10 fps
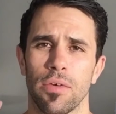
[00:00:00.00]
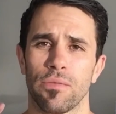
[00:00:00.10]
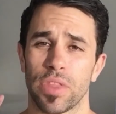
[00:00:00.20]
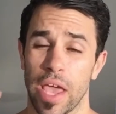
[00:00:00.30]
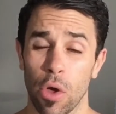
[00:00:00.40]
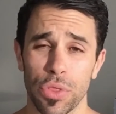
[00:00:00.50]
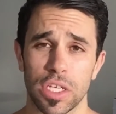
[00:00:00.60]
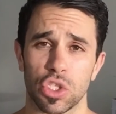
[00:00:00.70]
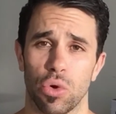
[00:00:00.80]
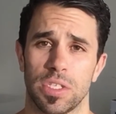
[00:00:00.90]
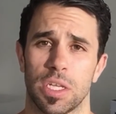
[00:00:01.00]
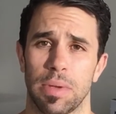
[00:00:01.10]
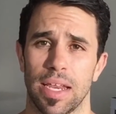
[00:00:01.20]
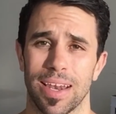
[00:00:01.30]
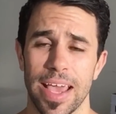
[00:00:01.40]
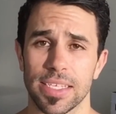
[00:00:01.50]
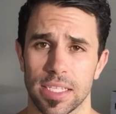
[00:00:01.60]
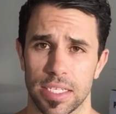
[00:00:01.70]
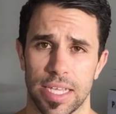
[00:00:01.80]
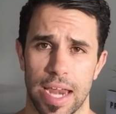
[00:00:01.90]
for the healthiest choice to be less
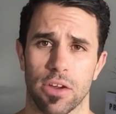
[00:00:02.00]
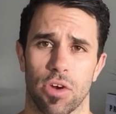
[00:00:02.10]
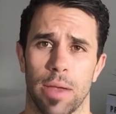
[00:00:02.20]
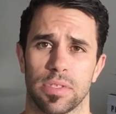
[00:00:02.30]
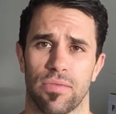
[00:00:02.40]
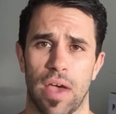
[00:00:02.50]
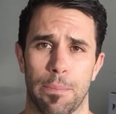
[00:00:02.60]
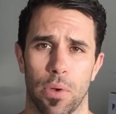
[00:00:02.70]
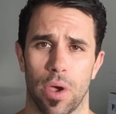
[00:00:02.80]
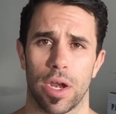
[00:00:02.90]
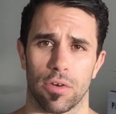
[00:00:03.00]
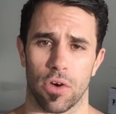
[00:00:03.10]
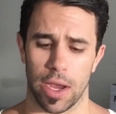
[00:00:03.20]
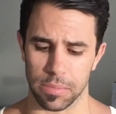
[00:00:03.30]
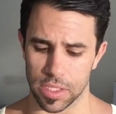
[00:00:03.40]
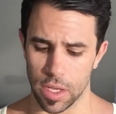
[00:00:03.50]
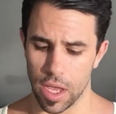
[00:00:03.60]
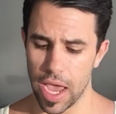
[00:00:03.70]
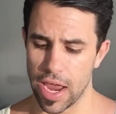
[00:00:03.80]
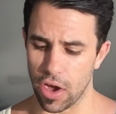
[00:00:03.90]
than 10 grams of fat per 100 grams,
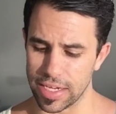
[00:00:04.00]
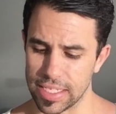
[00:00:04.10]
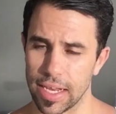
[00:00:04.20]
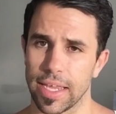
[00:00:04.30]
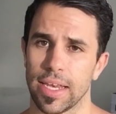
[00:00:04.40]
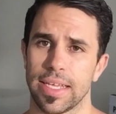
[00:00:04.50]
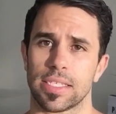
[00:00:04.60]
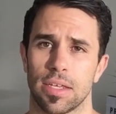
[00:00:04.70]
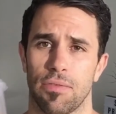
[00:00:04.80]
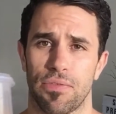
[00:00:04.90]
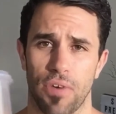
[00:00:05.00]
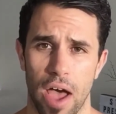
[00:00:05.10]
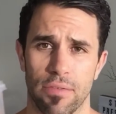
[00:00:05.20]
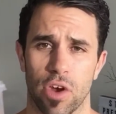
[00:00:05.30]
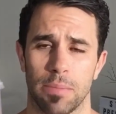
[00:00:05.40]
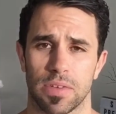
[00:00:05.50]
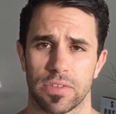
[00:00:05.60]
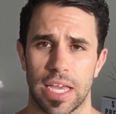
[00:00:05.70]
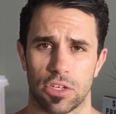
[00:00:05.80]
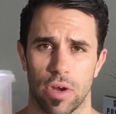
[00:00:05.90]
and ideally less than 5 grams of
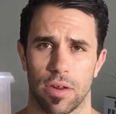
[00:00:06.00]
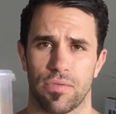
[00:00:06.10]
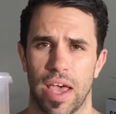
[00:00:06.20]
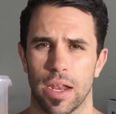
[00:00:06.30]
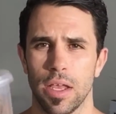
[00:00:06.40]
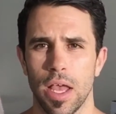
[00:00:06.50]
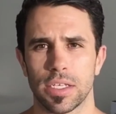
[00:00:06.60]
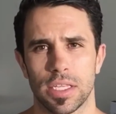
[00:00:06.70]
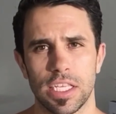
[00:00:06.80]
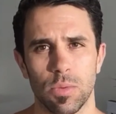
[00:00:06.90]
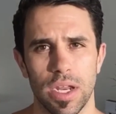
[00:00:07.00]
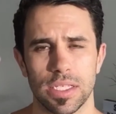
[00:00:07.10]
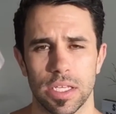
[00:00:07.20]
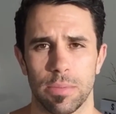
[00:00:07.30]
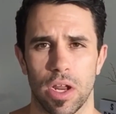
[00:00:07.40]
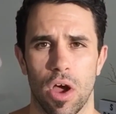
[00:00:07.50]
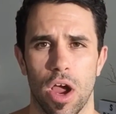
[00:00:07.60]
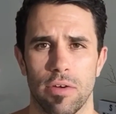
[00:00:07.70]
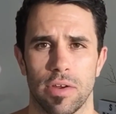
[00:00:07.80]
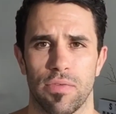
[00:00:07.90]
saturated fat. So this one is a little bit
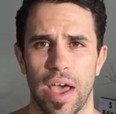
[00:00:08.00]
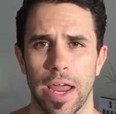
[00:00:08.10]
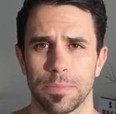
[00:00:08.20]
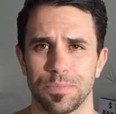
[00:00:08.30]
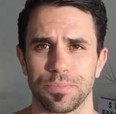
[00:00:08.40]
higher in fat.